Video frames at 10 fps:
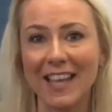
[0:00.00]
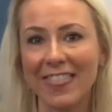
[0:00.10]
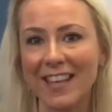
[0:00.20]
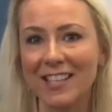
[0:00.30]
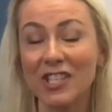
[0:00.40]
I
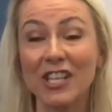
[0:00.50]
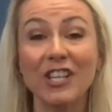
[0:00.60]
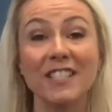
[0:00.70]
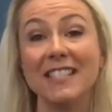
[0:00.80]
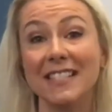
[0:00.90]
think she
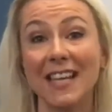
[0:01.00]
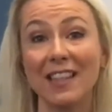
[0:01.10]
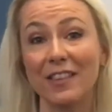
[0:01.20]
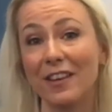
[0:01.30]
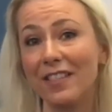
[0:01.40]
could
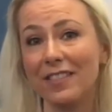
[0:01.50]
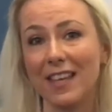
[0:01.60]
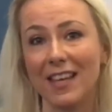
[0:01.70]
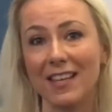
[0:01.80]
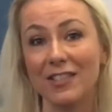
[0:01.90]
see that
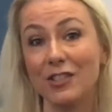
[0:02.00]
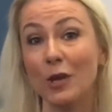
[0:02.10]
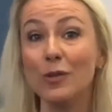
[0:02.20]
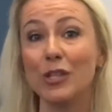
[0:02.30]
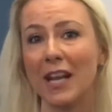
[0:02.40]
the
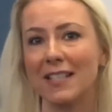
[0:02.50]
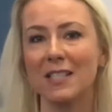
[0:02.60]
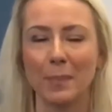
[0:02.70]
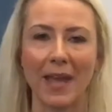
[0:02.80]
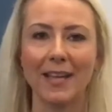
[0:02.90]
social
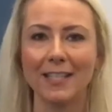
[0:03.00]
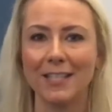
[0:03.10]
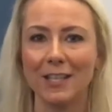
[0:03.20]
aspect,